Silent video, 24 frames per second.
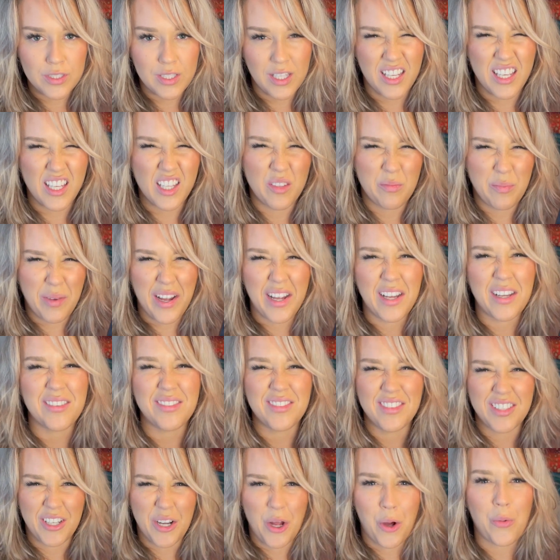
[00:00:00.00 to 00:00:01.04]
like in my,
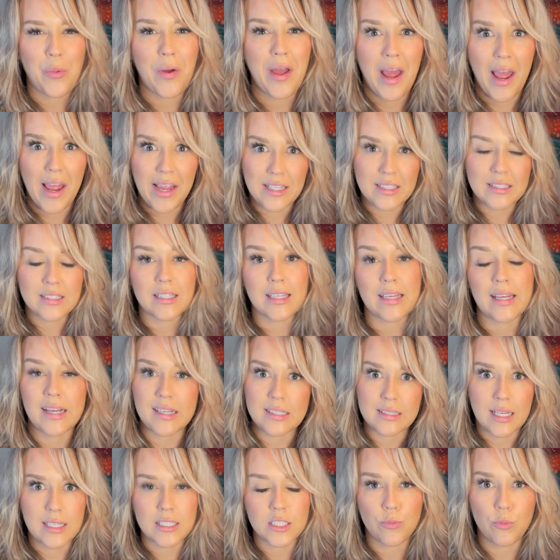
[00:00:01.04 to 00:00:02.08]
easily
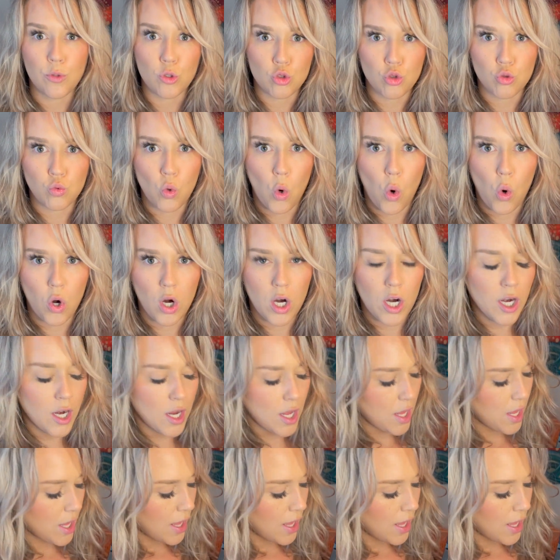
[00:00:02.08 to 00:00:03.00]
accessible drawer.